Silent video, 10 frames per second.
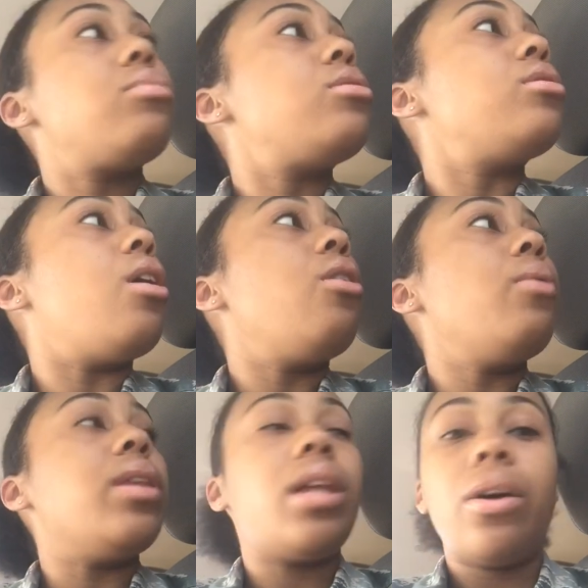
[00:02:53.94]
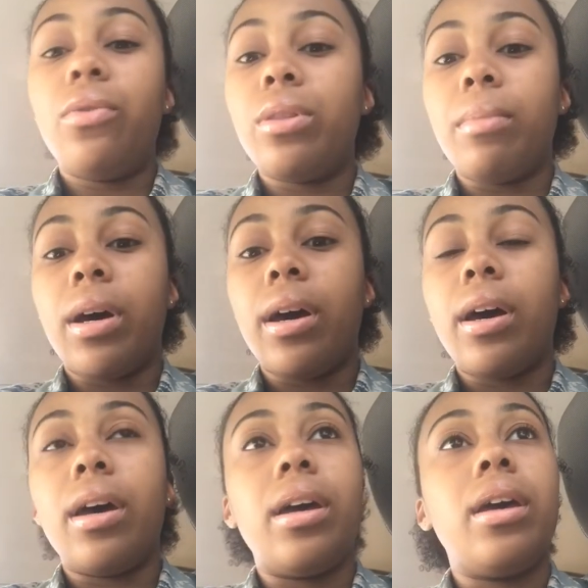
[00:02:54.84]
so in love with
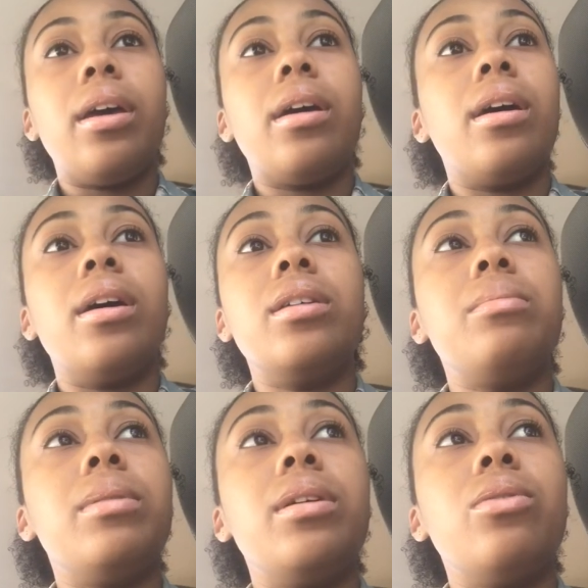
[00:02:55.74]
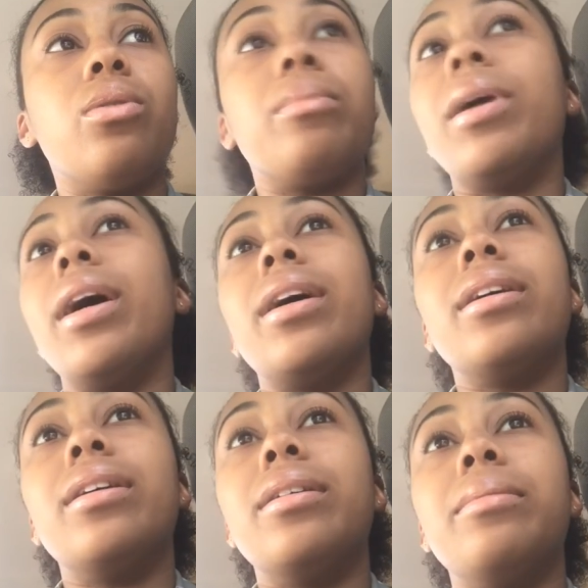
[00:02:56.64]
my husband, or
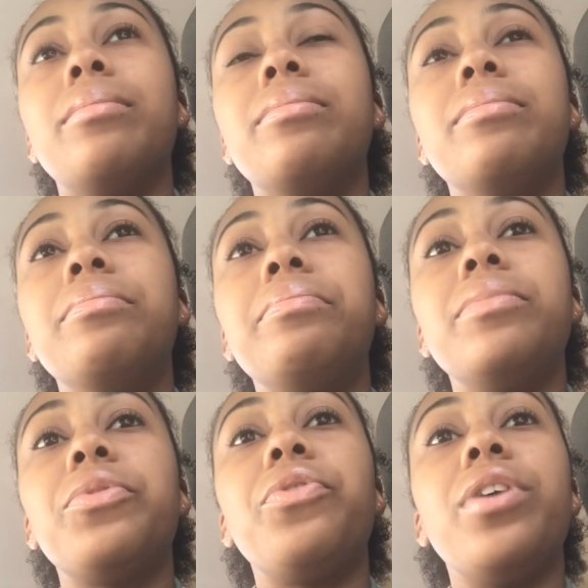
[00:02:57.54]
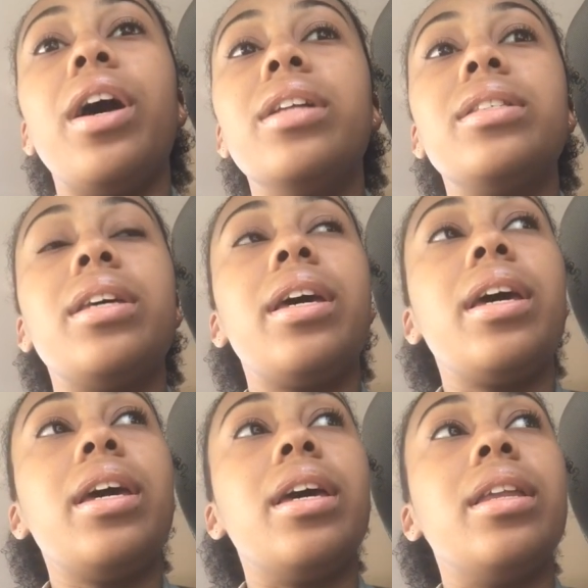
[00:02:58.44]
my
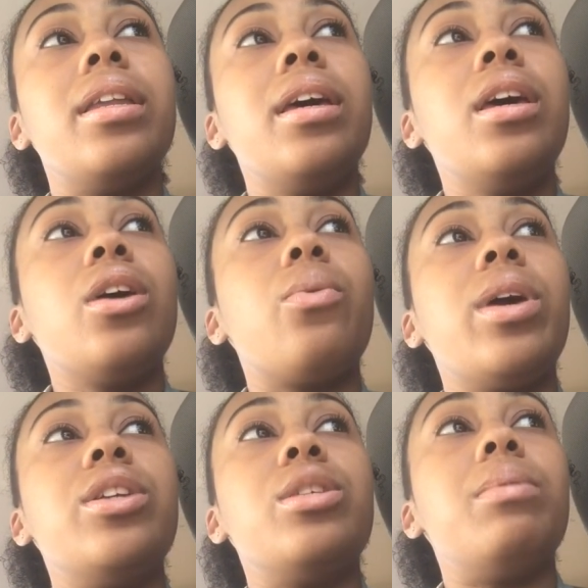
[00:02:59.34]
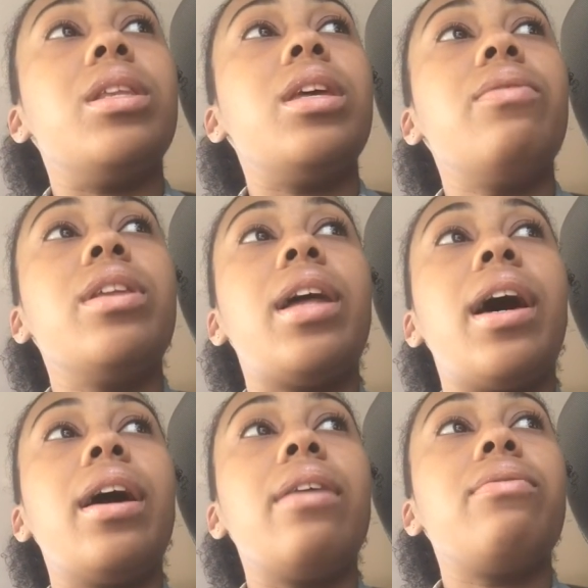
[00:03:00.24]
fiance, and we had just been living
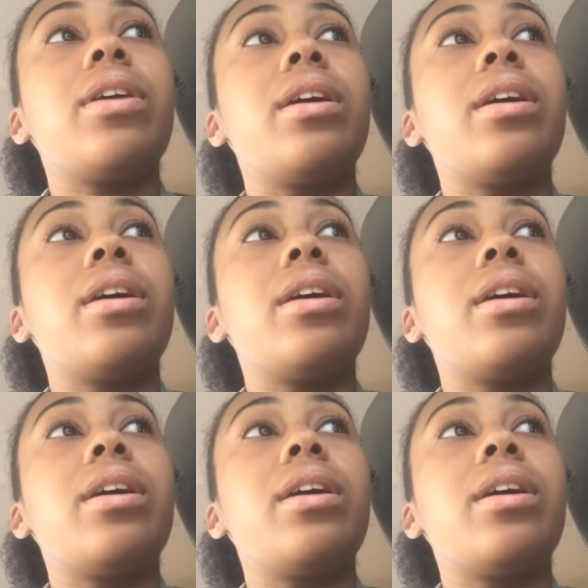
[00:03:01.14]
life